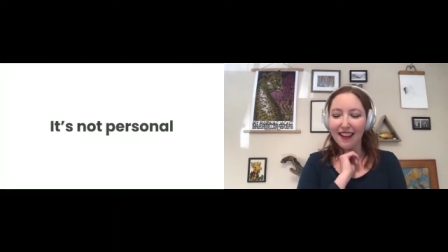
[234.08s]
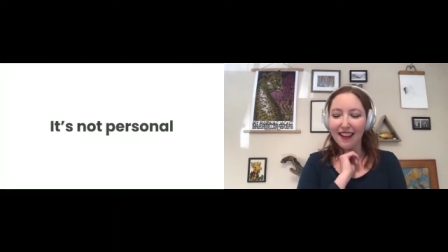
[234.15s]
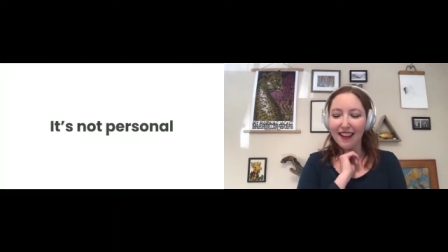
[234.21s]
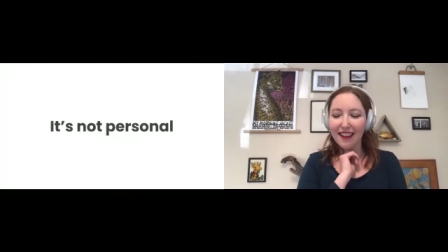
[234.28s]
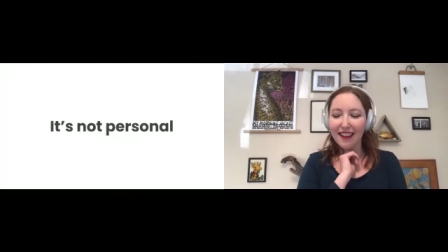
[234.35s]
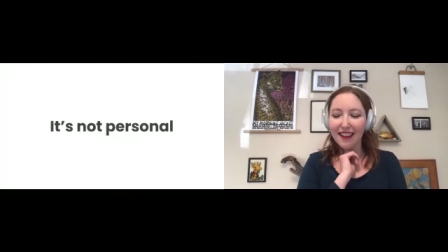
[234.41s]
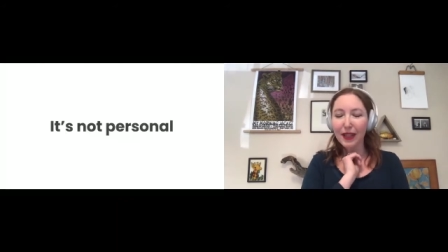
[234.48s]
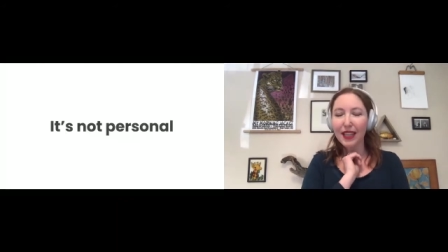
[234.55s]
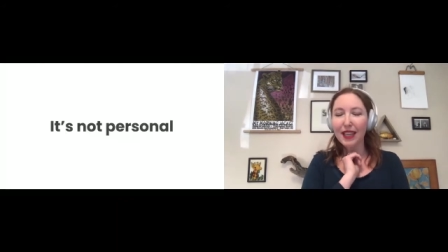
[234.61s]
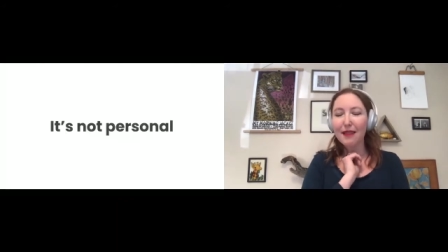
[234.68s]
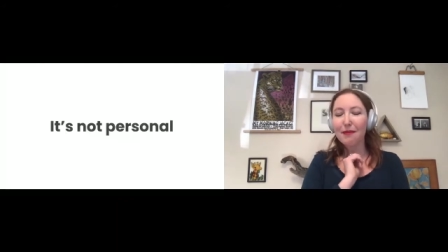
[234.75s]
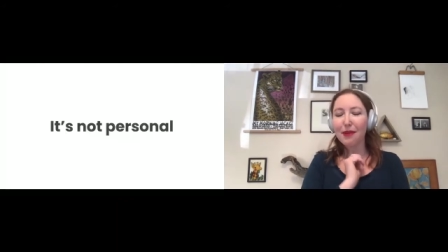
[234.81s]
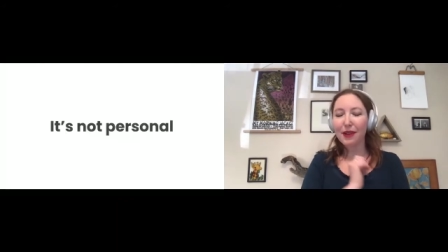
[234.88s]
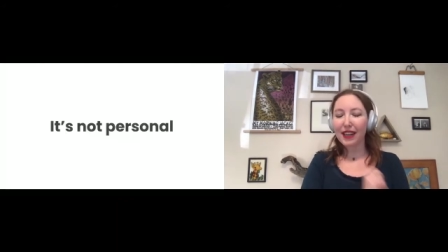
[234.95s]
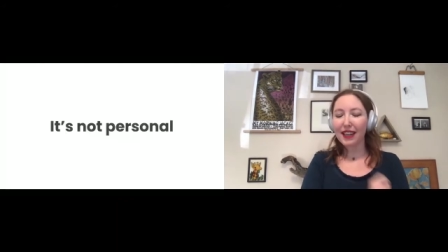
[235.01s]
It's really
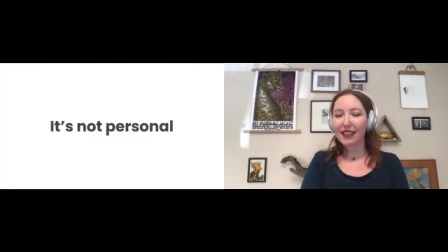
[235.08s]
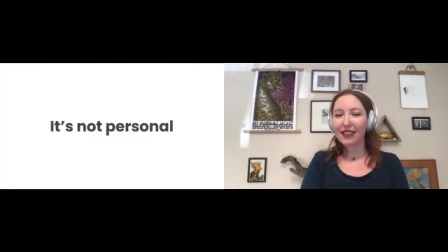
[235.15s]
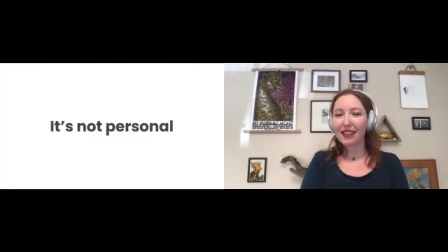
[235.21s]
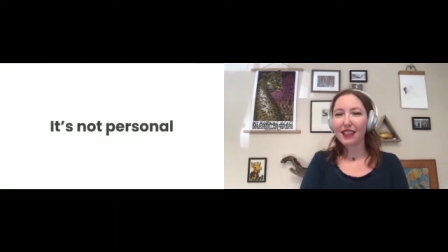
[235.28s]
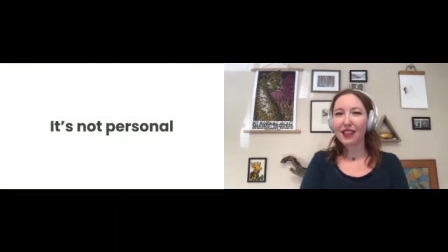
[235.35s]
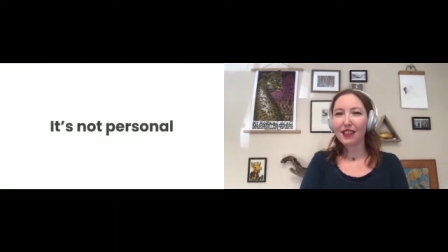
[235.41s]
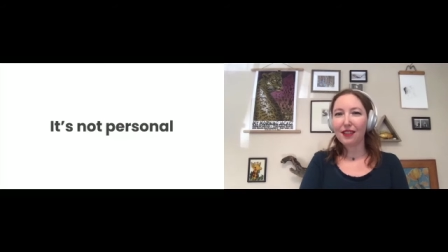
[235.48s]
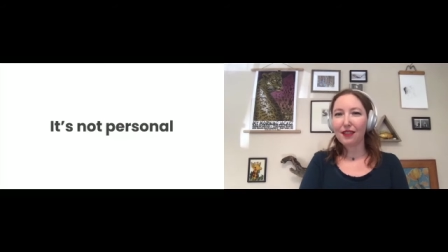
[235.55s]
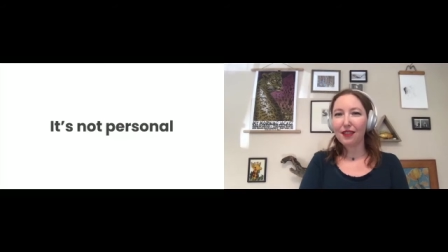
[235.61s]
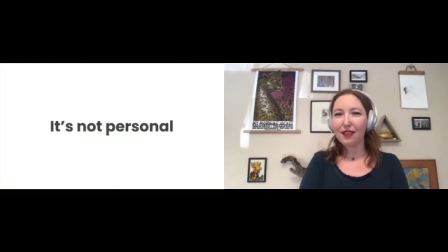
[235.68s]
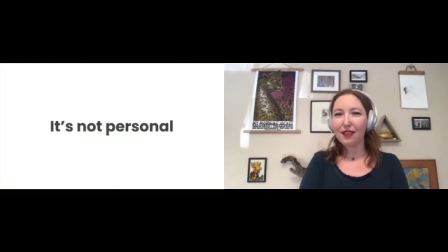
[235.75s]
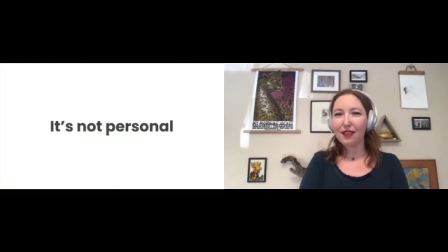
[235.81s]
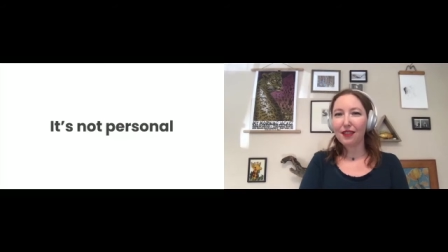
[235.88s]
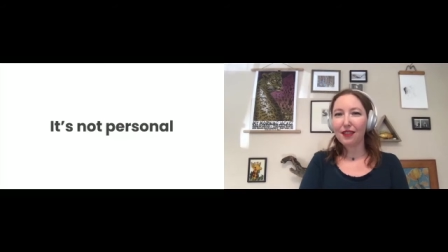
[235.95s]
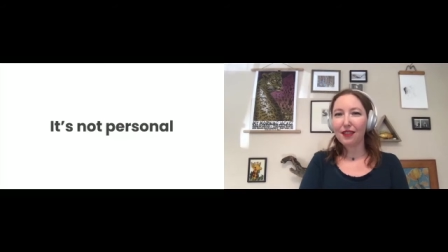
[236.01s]
important
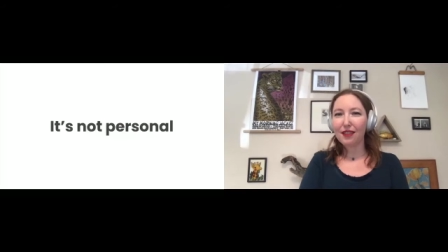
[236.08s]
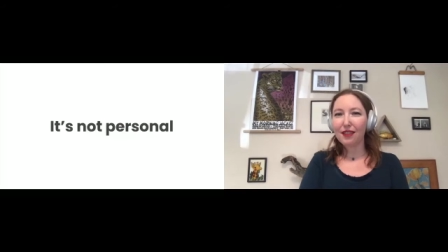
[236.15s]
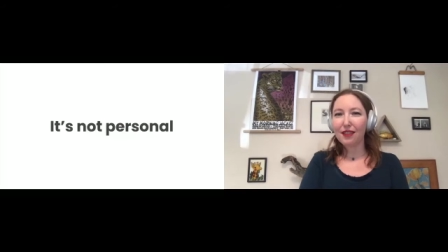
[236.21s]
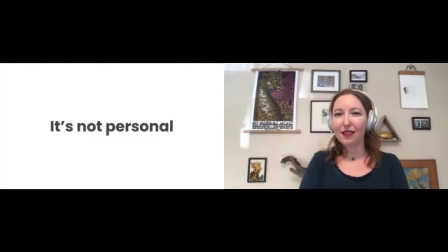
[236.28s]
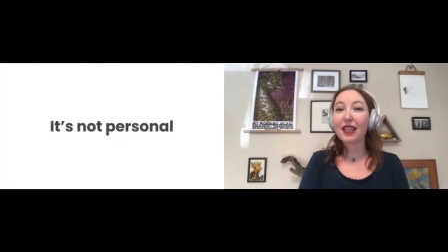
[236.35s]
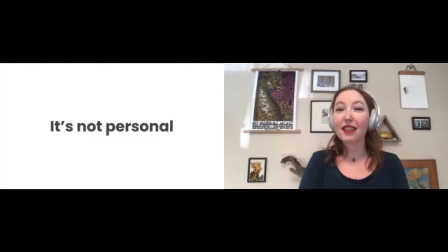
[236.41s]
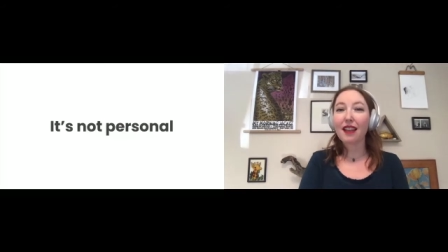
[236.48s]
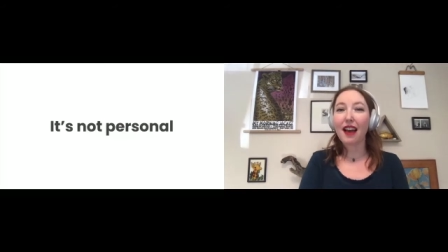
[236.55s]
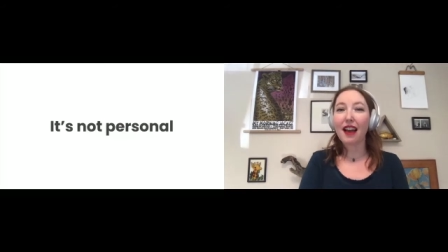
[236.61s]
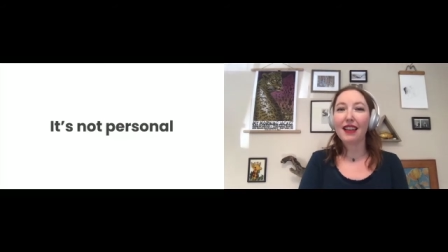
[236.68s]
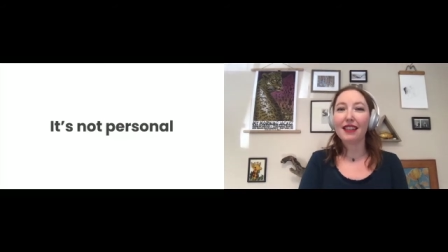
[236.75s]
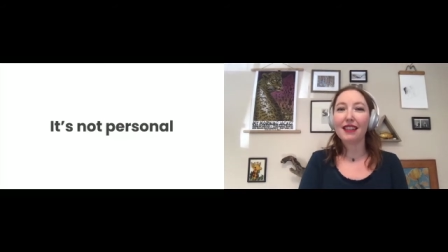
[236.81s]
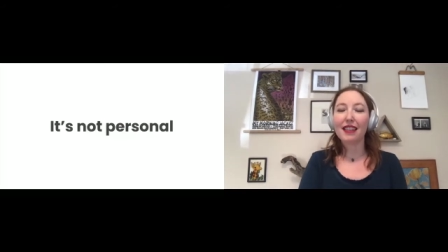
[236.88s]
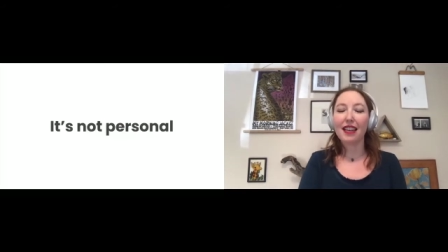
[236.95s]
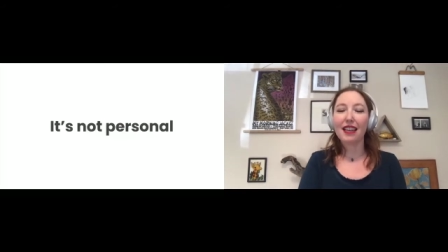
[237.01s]
to
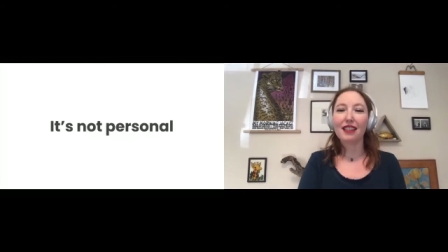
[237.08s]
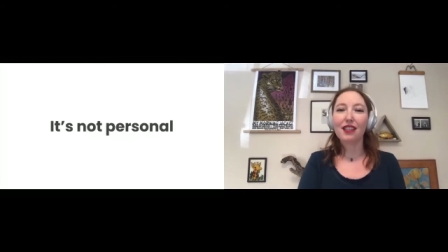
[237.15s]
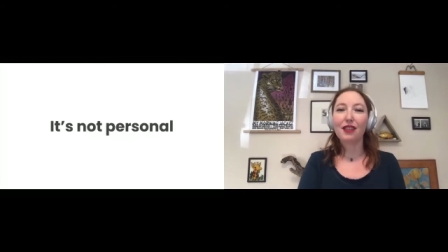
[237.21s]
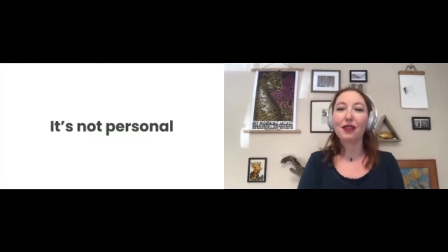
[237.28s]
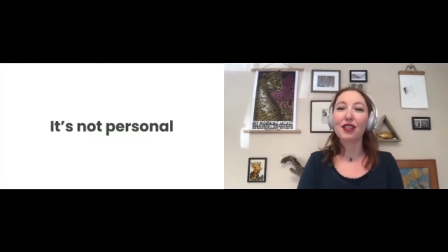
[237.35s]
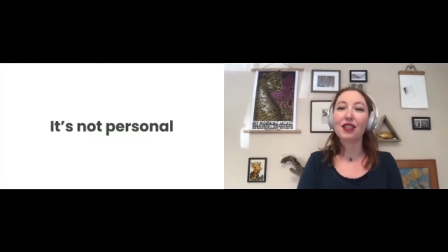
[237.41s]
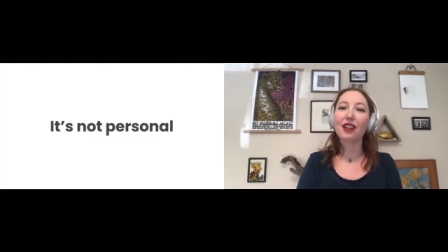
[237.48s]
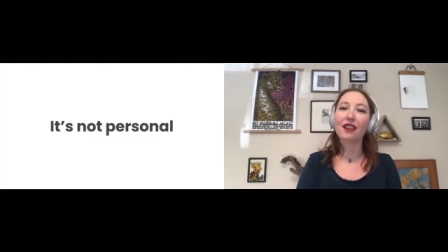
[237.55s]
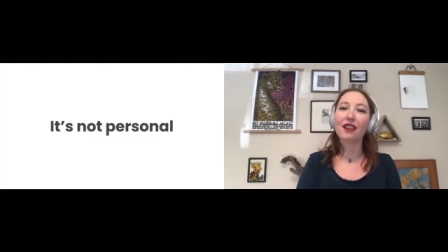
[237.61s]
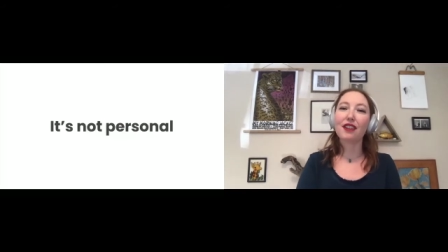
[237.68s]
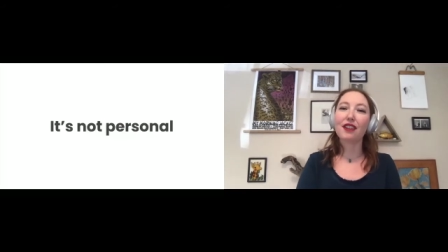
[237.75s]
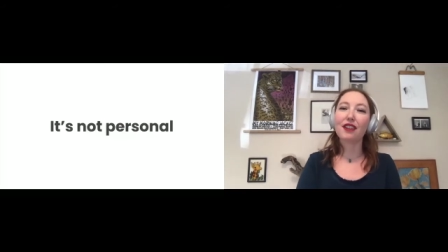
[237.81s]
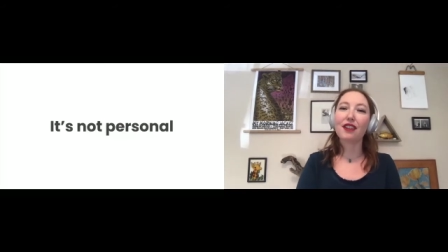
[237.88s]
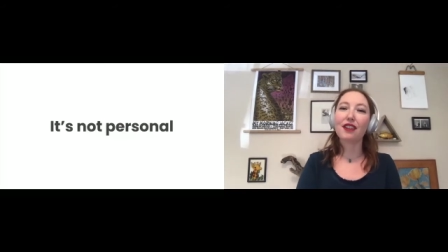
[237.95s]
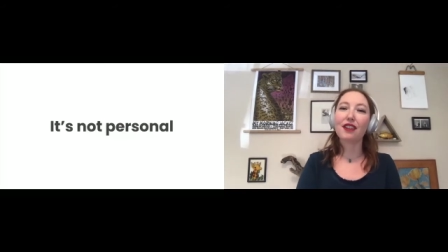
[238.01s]
realize and to
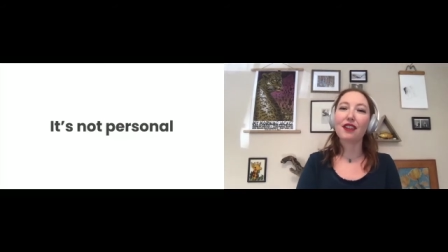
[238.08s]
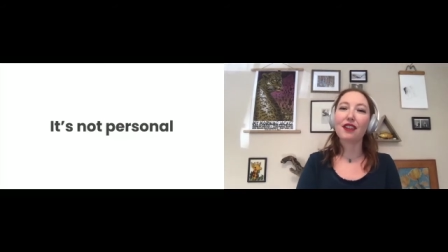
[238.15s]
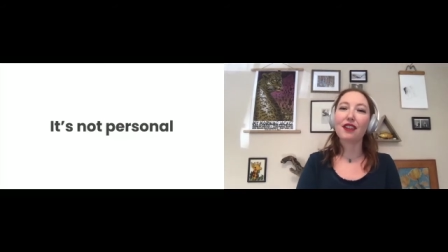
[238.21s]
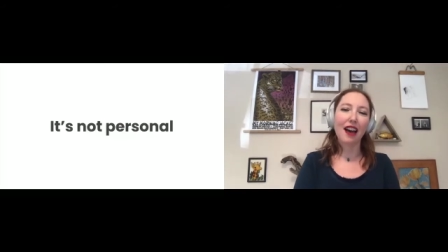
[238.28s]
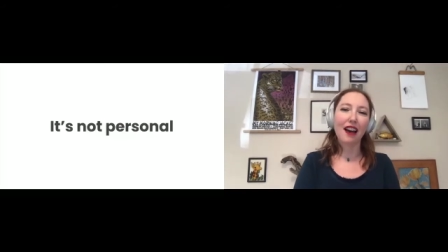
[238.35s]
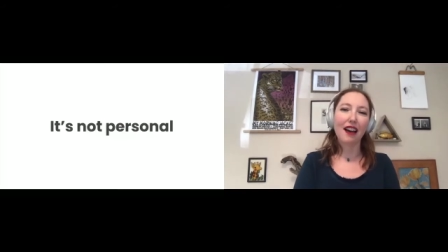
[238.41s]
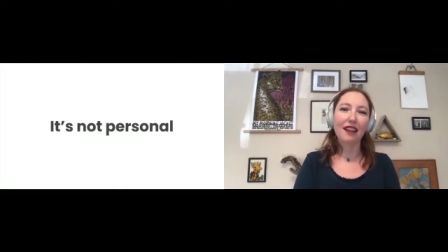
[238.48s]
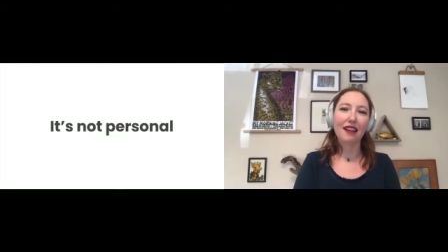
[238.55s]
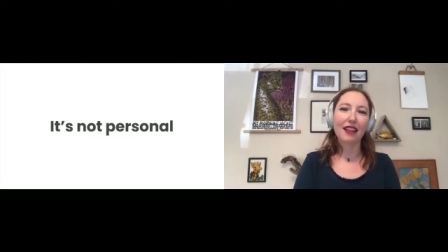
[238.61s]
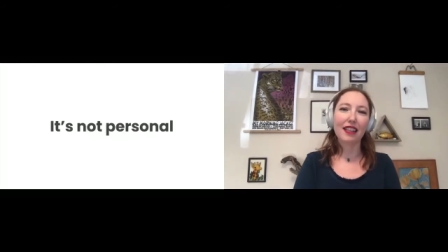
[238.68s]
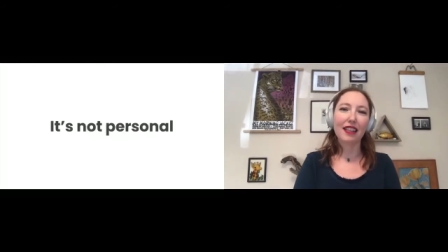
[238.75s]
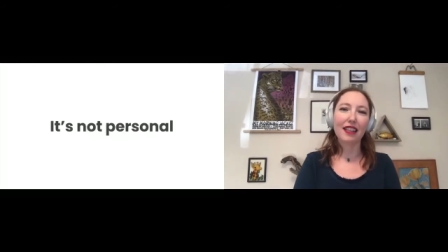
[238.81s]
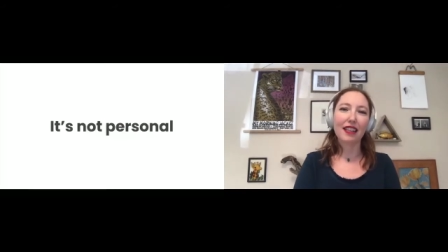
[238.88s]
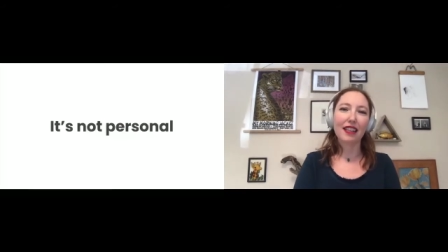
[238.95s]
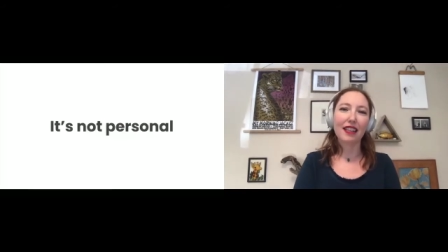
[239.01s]
internalize that
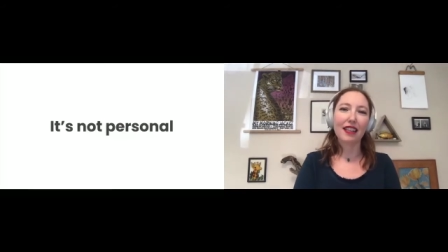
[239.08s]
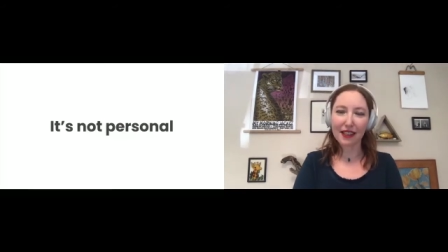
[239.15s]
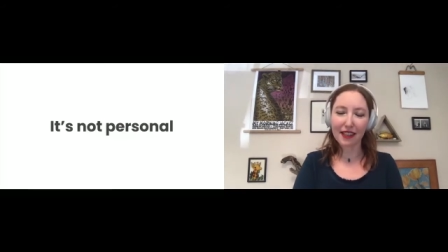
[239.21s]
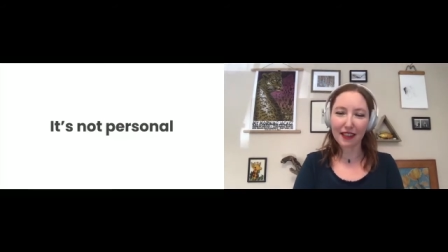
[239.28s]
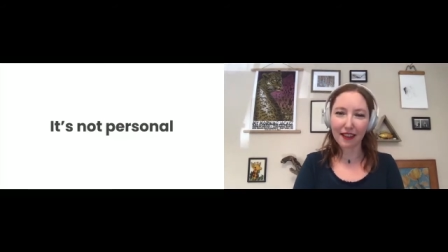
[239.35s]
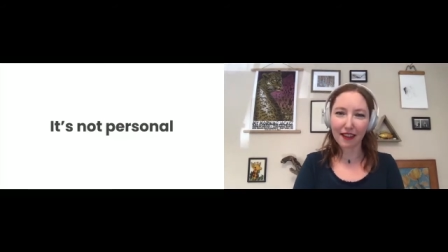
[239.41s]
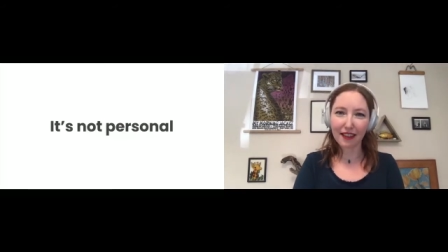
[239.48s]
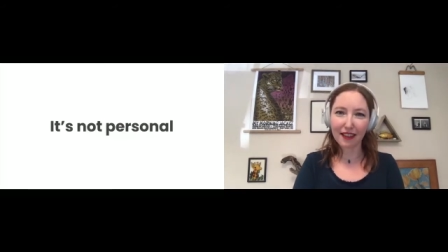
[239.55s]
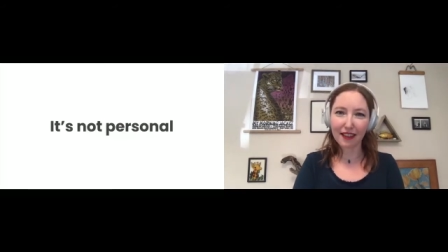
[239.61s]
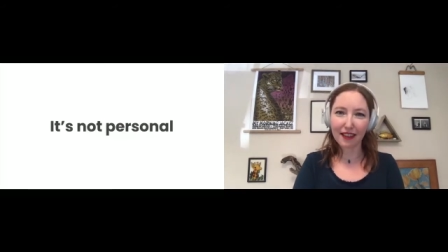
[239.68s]
it's not personal.